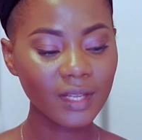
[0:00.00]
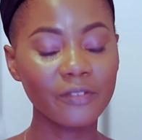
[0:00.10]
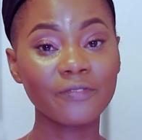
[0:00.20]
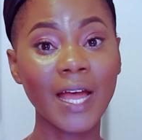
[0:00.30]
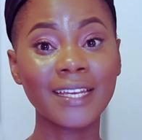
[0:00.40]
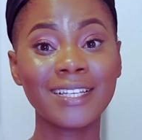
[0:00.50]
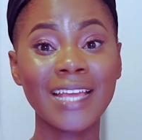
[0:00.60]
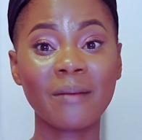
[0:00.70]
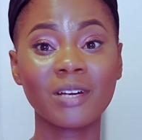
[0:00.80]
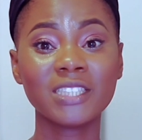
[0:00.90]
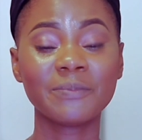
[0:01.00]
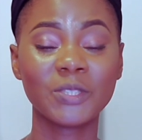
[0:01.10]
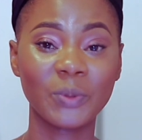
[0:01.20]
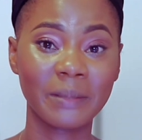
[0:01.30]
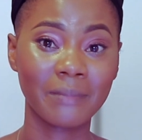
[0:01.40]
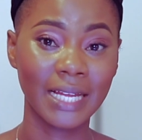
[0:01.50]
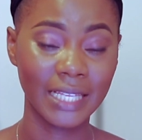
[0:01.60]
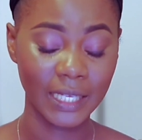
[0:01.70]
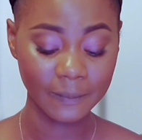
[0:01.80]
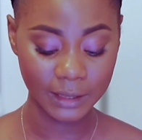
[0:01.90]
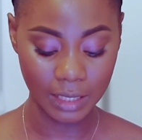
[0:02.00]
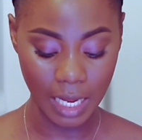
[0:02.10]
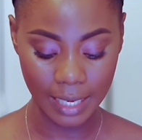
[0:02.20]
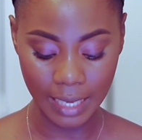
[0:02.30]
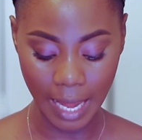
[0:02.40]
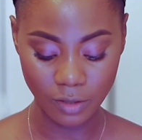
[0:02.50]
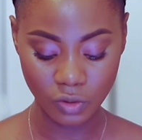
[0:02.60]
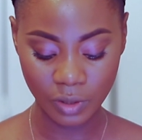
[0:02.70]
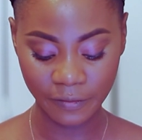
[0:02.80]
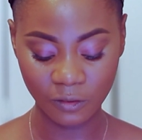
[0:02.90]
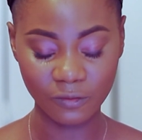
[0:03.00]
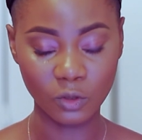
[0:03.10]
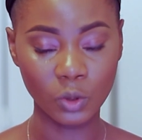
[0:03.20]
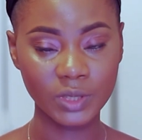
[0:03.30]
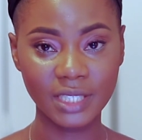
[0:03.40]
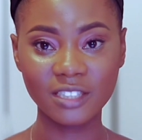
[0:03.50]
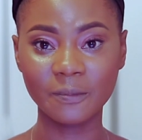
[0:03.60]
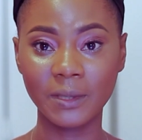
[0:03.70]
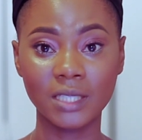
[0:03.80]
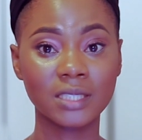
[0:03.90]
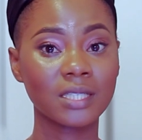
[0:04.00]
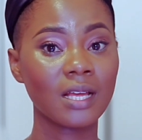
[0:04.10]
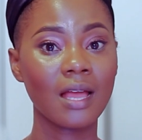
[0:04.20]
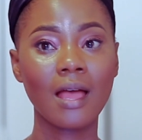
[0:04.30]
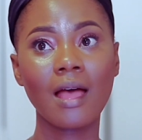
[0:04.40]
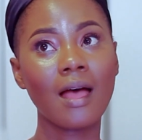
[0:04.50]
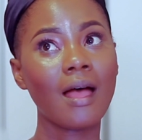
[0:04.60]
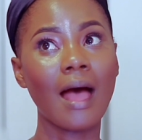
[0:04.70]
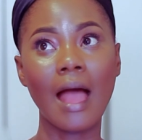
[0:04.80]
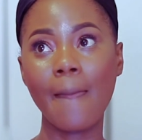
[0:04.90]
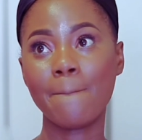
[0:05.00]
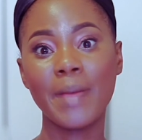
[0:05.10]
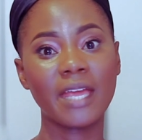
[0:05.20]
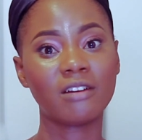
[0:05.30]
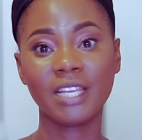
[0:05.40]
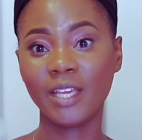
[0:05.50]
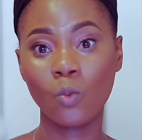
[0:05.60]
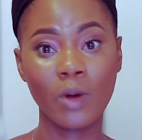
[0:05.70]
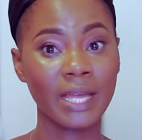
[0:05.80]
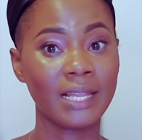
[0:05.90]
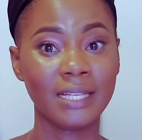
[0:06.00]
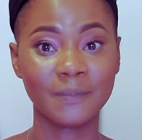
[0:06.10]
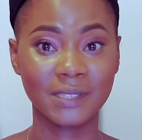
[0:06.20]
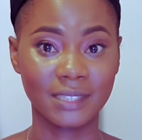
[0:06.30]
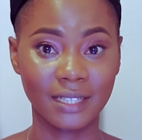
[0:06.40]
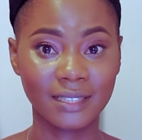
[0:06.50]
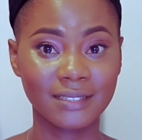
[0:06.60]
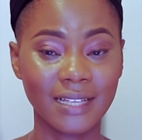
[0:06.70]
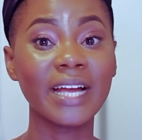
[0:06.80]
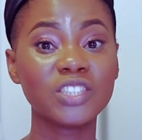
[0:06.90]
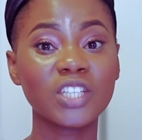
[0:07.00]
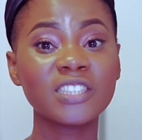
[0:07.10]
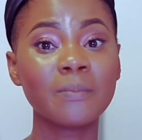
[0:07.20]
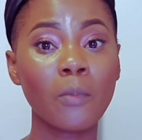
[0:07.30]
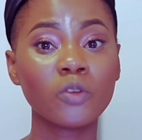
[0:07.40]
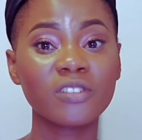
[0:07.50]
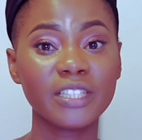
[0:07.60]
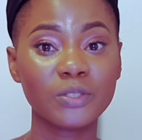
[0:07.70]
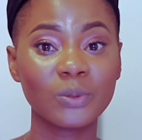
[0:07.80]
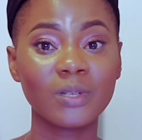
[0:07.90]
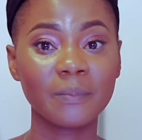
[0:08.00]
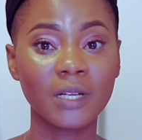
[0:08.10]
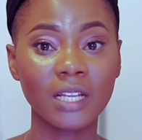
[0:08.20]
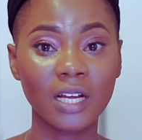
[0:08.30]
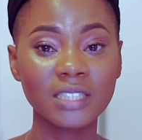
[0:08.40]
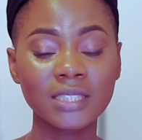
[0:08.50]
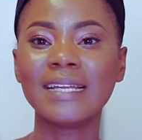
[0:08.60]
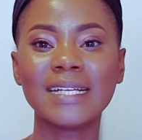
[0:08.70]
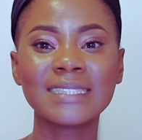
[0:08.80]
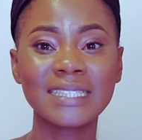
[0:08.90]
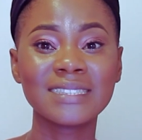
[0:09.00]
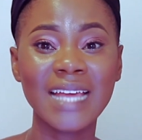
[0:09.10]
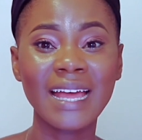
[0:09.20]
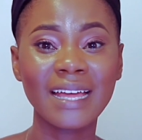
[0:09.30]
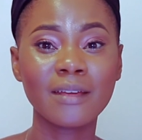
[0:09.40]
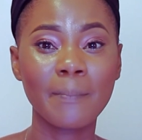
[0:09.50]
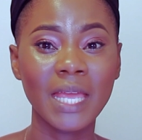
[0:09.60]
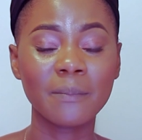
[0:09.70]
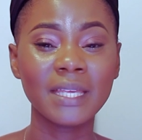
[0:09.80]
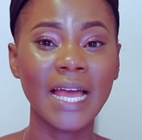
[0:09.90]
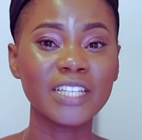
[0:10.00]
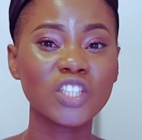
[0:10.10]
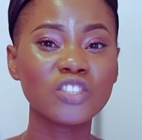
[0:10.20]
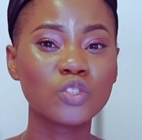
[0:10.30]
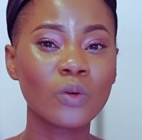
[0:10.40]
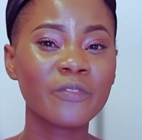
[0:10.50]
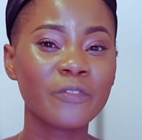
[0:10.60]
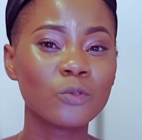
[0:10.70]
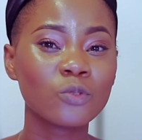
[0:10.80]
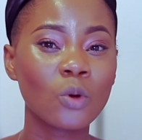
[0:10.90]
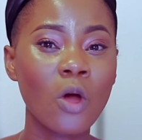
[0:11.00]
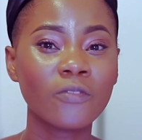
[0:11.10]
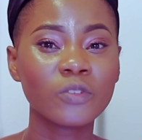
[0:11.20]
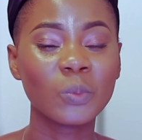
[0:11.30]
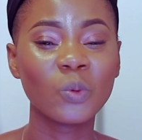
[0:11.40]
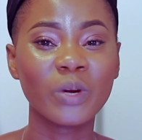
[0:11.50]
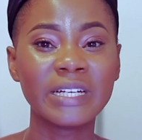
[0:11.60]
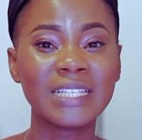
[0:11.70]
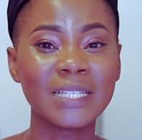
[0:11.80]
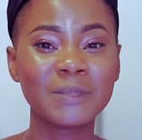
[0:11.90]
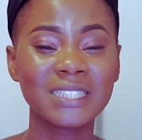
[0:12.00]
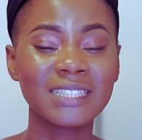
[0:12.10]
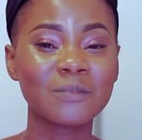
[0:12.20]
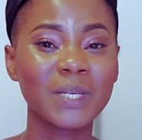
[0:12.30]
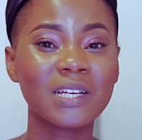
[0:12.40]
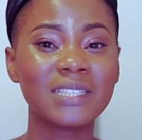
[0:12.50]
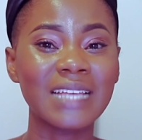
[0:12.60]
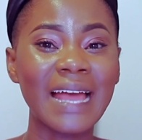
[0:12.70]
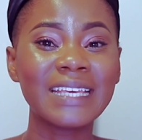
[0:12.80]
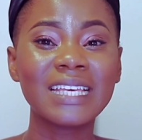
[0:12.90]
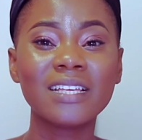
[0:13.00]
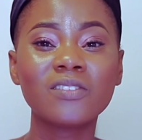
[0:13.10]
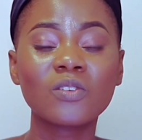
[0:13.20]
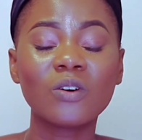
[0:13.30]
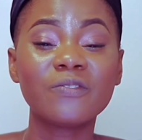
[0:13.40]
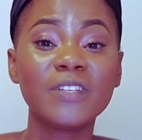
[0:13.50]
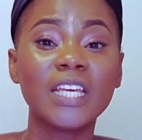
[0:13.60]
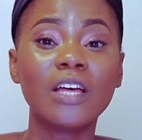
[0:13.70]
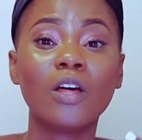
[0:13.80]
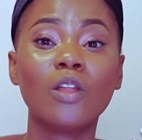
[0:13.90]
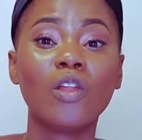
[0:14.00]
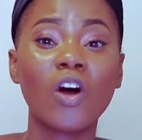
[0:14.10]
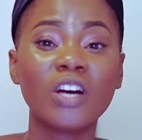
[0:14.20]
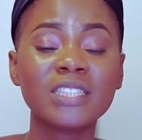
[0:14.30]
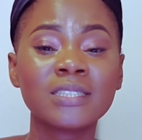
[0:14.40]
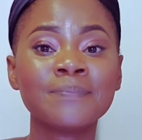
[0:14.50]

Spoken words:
Finally, I'm going to be doing my lips. Like, I don't know if you've noticed, but I barely wear lipsticks. I just mostly do lip gloss. Since I had a baby, I just don't feel so comfortable wearing lipsticks because I kiss Kofi a lot